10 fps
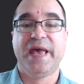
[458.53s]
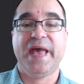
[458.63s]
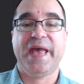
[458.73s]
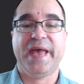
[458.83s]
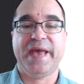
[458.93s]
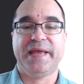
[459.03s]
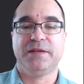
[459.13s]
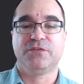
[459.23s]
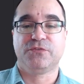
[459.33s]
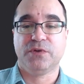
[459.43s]
And
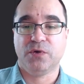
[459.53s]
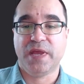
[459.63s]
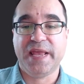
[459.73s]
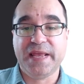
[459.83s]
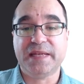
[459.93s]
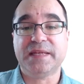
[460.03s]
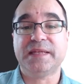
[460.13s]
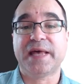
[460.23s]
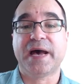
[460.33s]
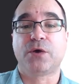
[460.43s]
in
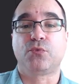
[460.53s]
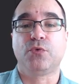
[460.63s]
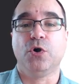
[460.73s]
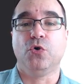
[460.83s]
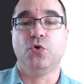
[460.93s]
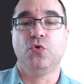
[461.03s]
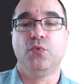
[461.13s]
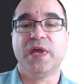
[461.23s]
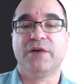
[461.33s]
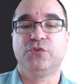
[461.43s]
that row, we
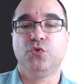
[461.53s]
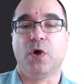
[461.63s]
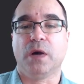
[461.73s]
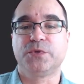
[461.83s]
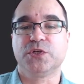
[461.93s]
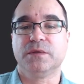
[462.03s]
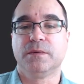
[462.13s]
have two options,